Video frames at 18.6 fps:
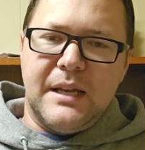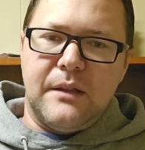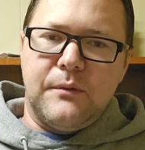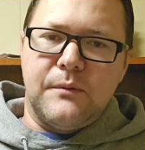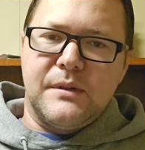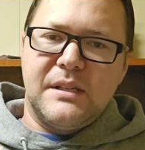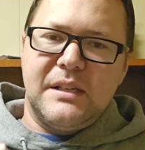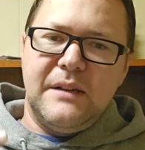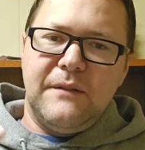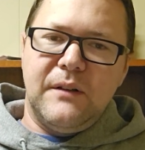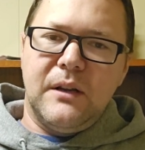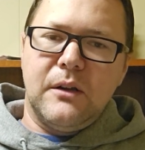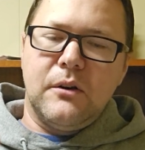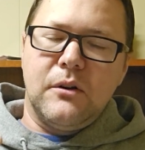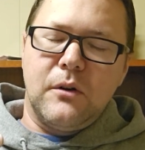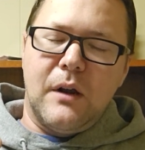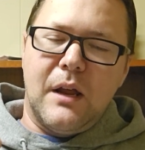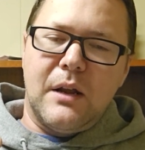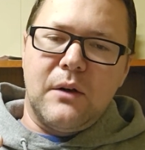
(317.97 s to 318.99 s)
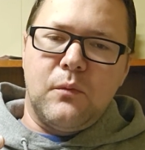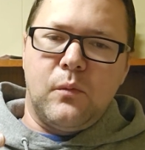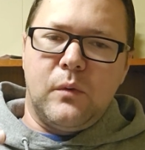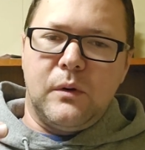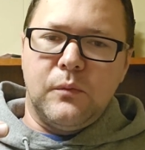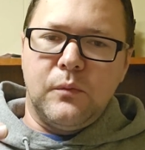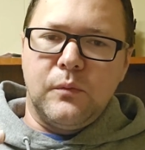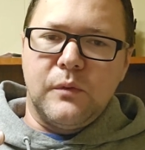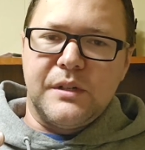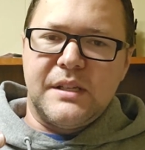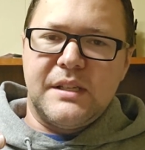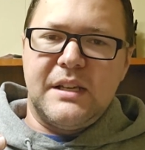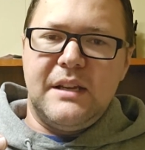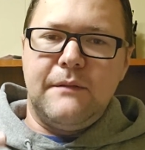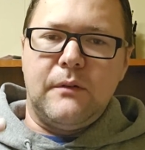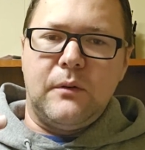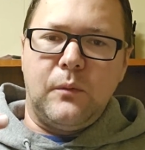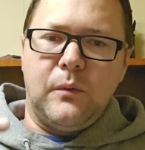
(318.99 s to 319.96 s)
and the receiving neuron will
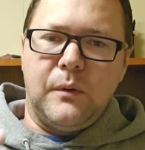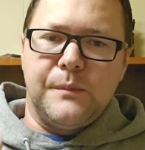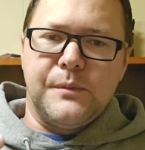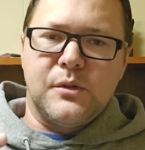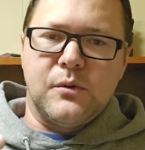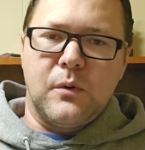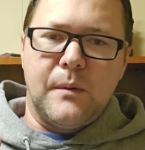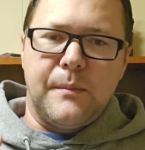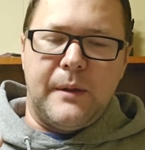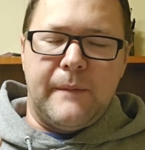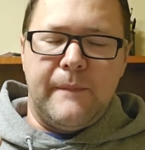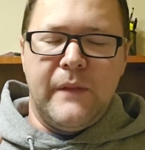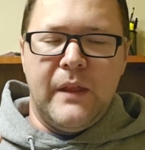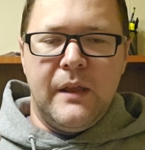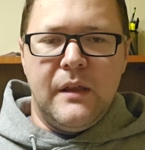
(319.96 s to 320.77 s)
receive it, will absorb it.